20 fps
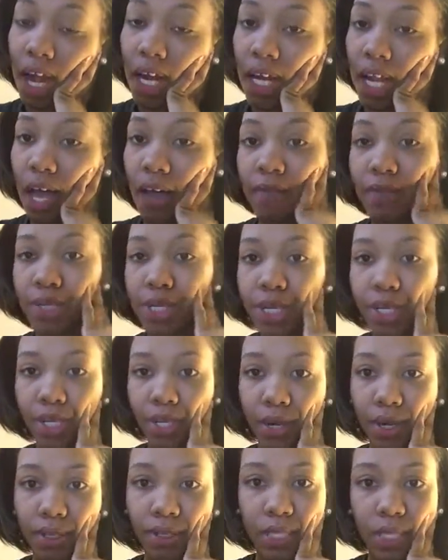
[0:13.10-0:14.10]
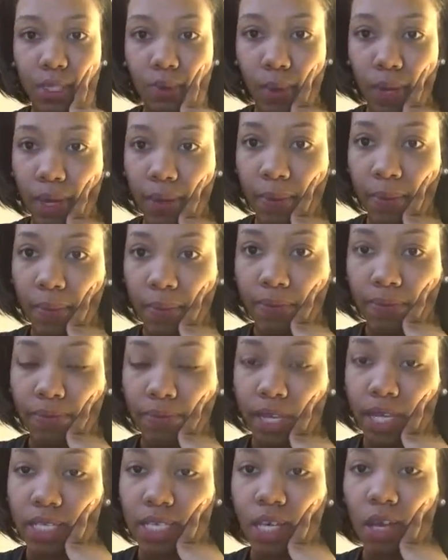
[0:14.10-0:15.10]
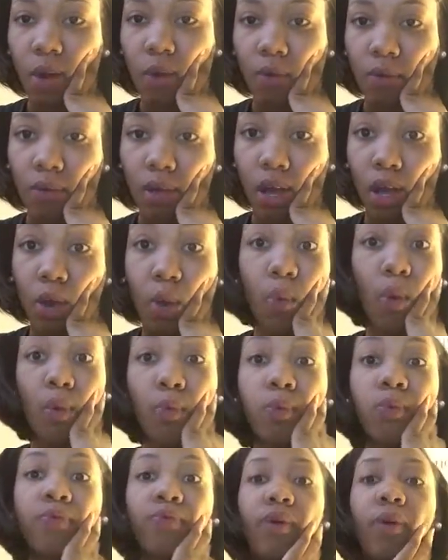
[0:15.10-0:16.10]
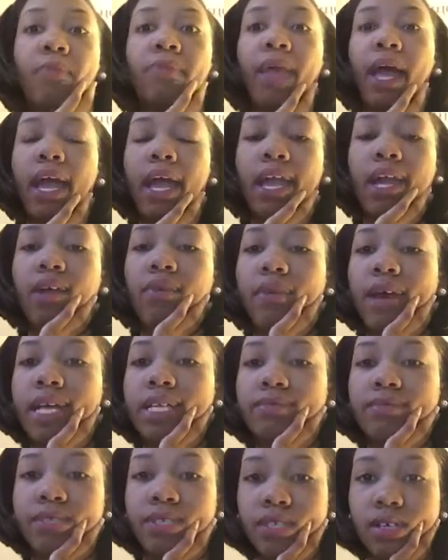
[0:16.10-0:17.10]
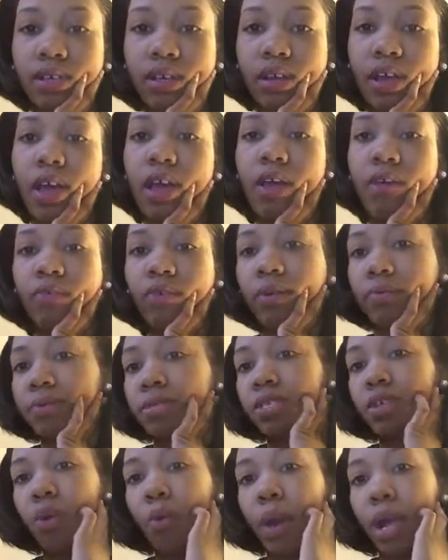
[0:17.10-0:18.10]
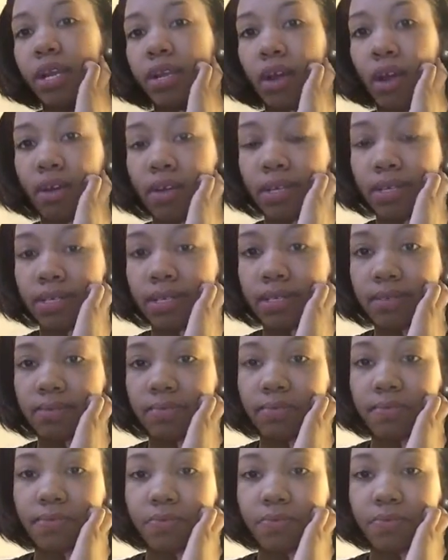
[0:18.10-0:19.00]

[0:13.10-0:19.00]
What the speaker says: Love shouldn't hurt this way. That's a quote from Diana Rasmussen from Snow White Darkness.